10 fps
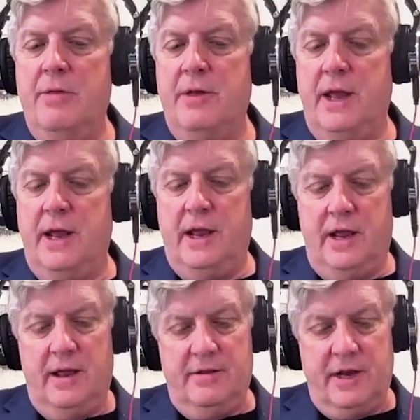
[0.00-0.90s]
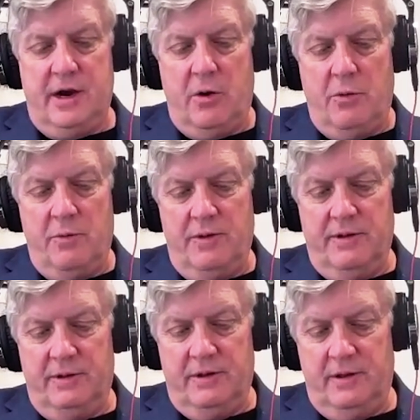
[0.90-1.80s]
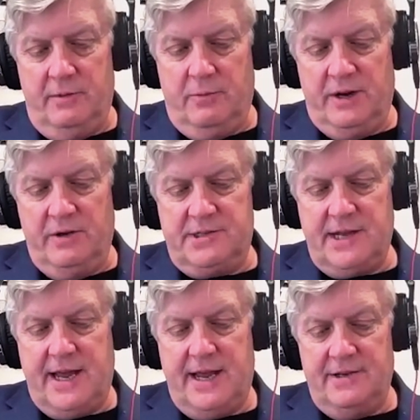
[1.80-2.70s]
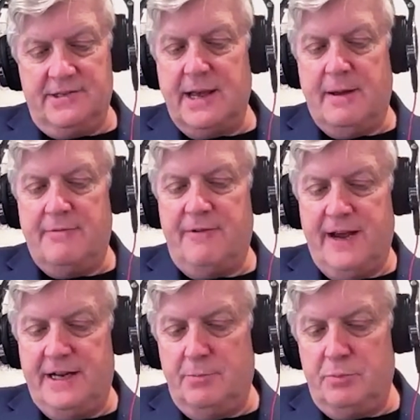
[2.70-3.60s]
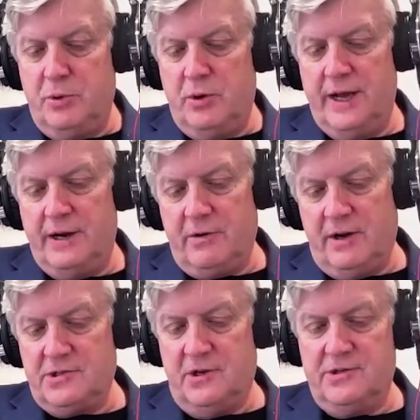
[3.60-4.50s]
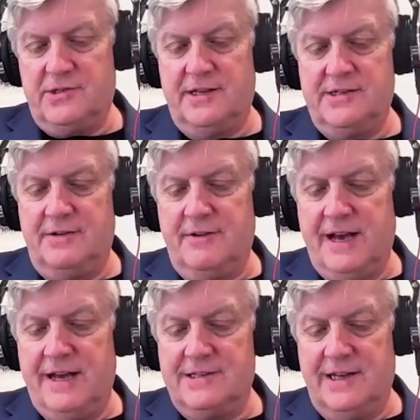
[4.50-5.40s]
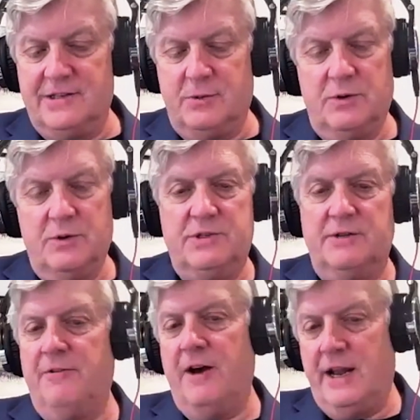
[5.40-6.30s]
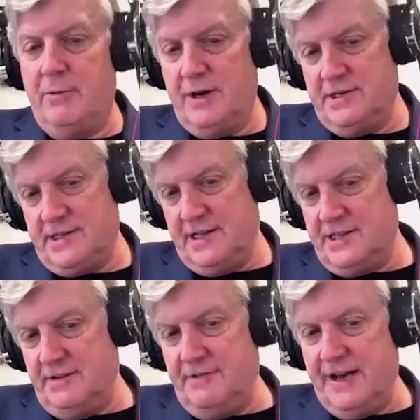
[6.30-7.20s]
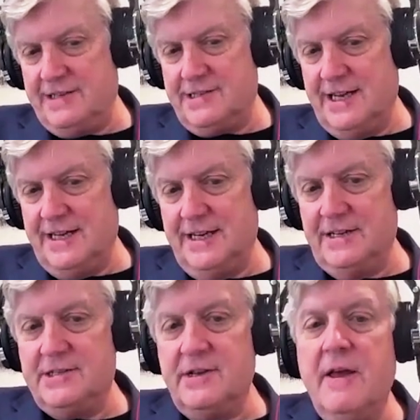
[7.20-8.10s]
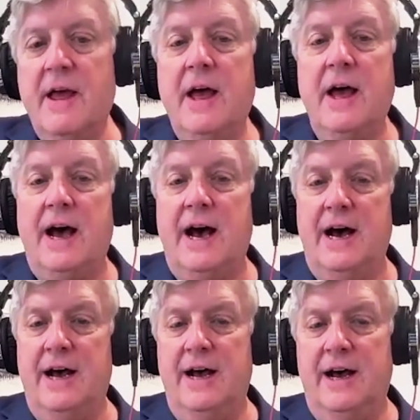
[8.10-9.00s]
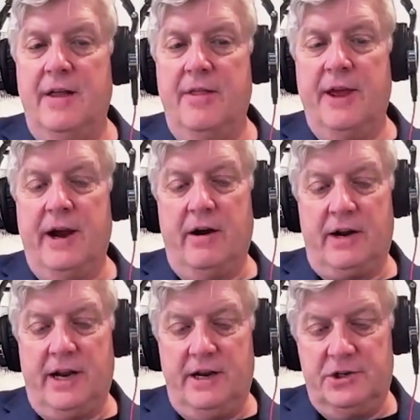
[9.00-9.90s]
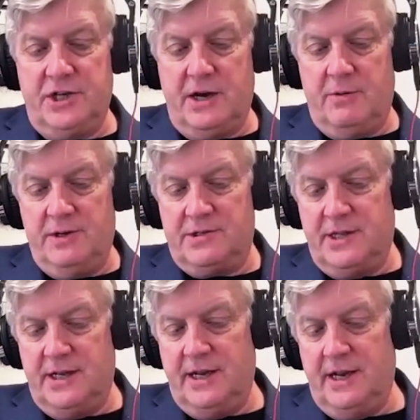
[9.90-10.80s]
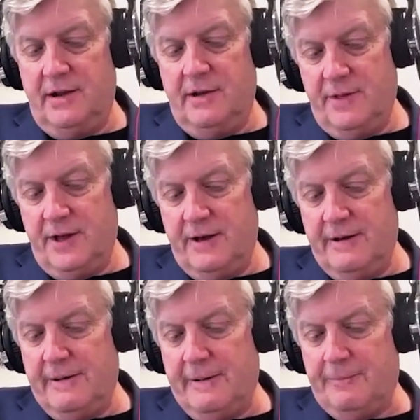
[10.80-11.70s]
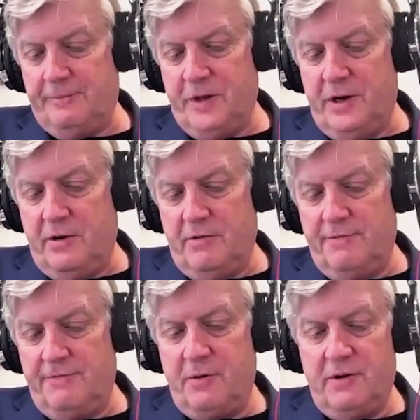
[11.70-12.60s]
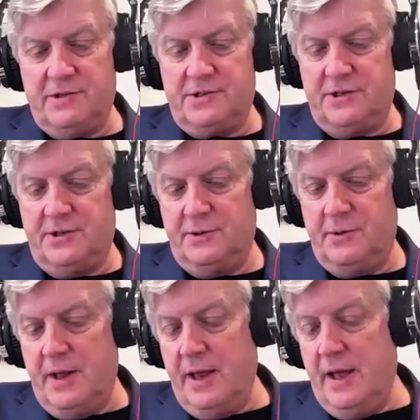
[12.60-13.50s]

When you say, is MFA deployed across all sensitive assets? Well, who's defining what a sensitive asset is there? Can you show us refer us to